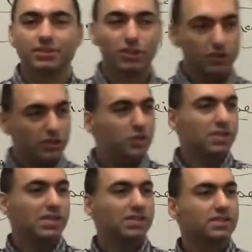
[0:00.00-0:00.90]
The good
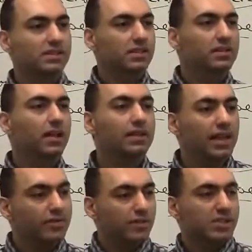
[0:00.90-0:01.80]
news is,
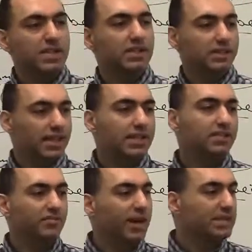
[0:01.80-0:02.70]
not every single
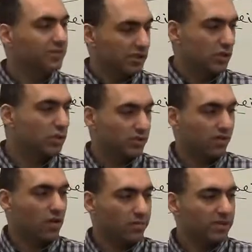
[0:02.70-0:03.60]
tense of passive is used
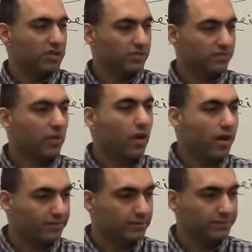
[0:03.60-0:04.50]
very
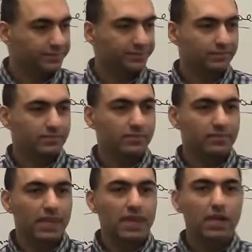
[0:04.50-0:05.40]
often.
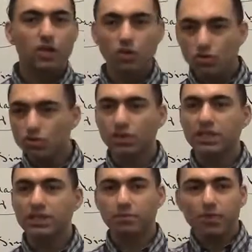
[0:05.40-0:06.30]

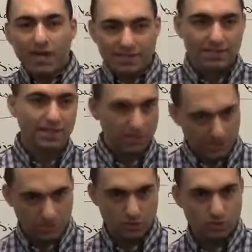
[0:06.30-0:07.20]
Usually the present
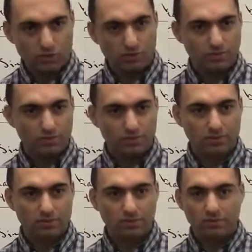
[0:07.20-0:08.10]
tense is used.
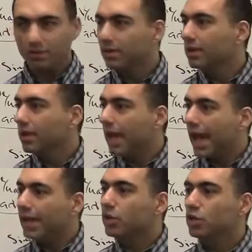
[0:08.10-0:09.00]

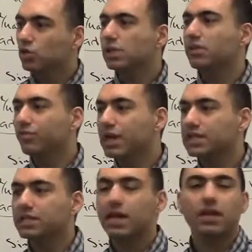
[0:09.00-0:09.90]
And usually in
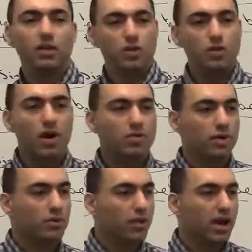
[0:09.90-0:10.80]
phrases like, you are
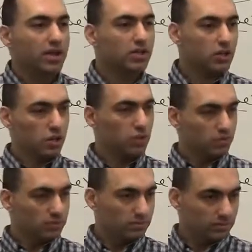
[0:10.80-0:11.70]
required
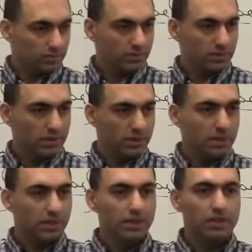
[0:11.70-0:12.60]
to,
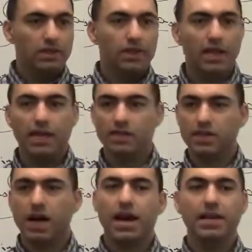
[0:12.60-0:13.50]
it
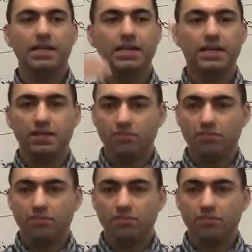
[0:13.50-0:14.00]
is highly